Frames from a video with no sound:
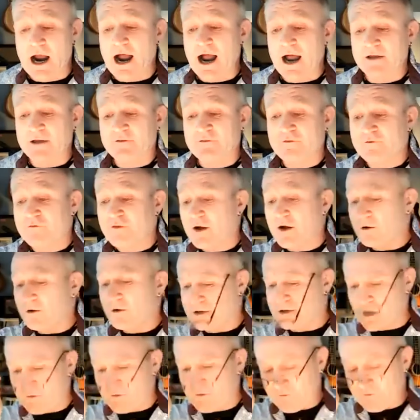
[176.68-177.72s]
I
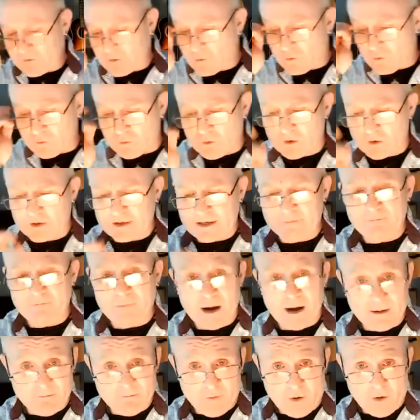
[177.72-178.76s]
felt a funeral in
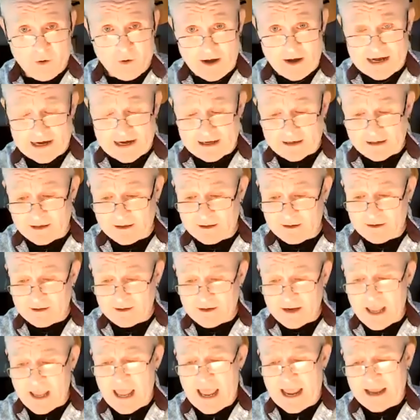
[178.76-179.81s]
my brain,
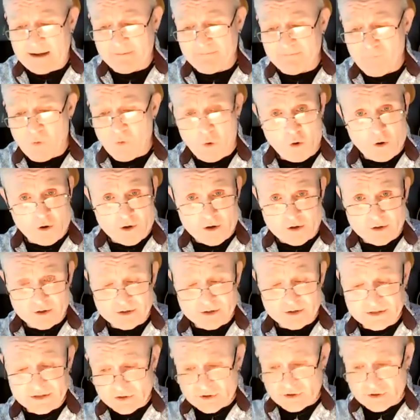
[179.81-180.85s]
and
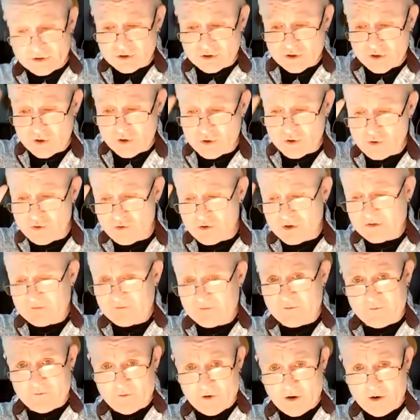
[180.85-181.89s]
mourners to
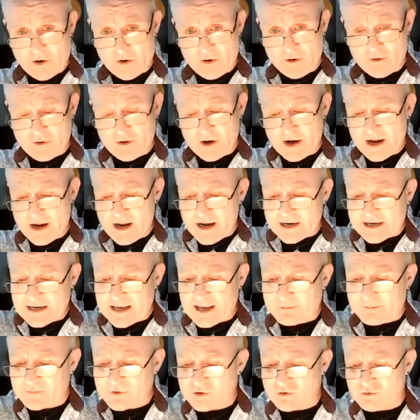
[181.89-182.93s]
and fro
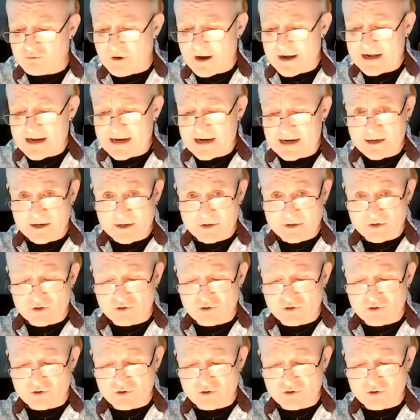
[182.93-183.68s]
kept treading,